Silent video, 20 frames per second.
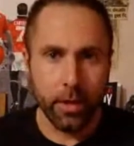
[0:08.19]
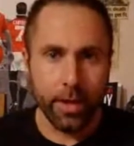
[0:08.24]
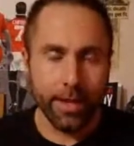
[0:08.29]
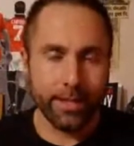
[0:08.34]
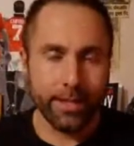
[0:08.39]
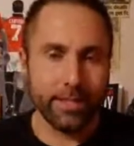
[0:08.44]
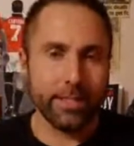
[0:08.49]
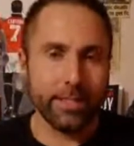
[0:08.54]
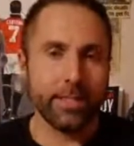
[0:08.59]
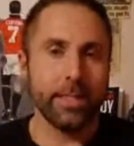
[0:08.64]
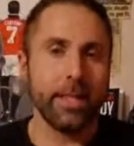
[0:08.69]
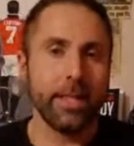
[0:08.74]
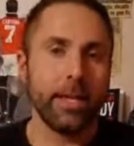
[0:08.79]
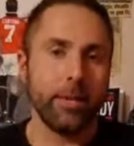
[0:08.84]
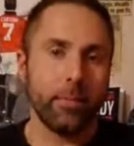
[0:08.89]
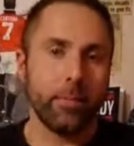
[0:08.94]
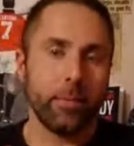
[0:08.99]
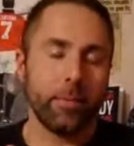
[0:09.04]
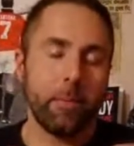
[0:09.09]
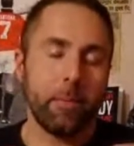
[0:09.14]
And
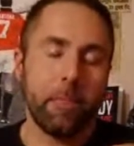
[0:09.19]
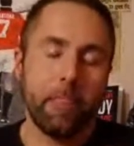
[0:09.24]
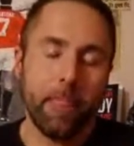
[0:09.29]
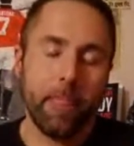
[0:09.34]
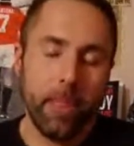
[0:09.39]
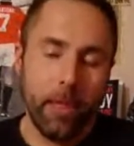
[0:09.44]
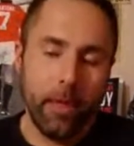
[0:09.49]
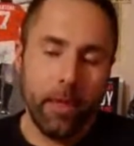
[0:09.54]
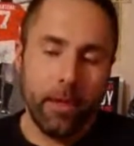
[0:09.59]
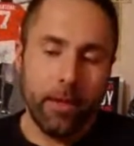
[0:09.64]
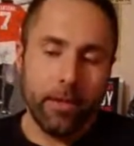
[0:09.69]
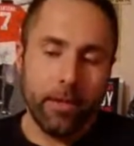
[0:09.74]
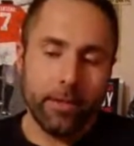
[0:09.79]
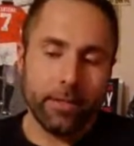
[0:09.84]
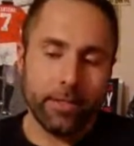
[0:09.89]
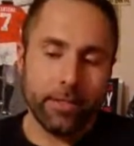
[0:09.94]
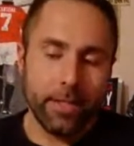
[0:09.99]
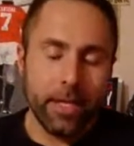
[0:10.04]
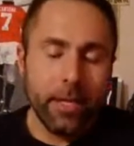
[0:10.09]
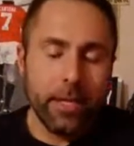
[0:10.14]
sleep
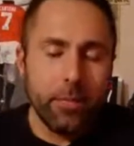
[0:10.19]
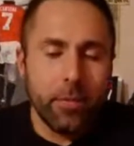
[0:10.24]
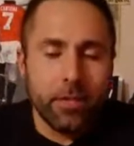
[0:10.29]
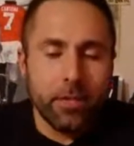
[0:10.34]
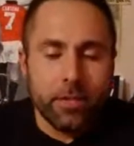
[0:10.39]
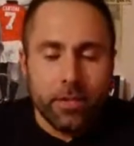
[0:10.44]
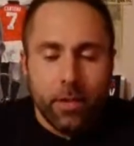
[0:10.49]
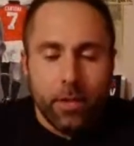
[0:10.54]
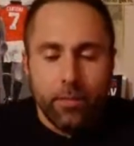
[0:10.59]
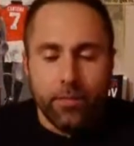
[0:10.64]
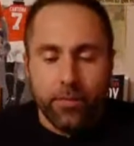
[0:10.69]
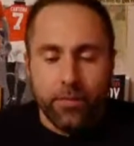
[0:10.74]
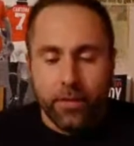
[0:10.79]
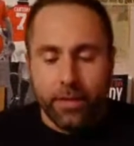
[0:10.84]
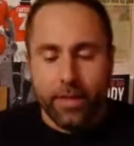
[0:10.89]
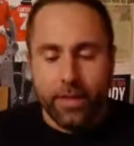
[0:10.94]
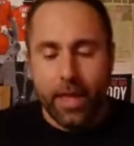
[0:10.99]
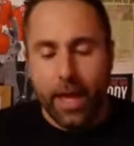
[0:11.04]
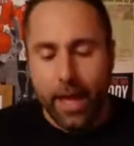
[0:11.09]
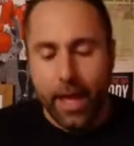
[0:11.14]
is
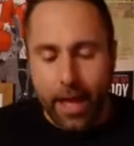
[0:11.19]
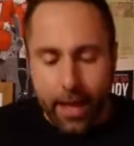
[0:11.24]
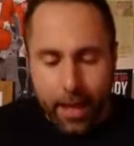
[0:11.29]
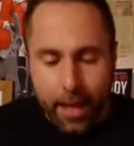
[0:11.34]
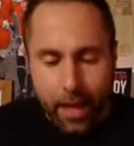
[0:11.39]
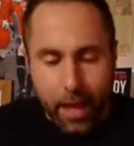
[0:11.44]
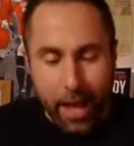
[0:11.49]
something that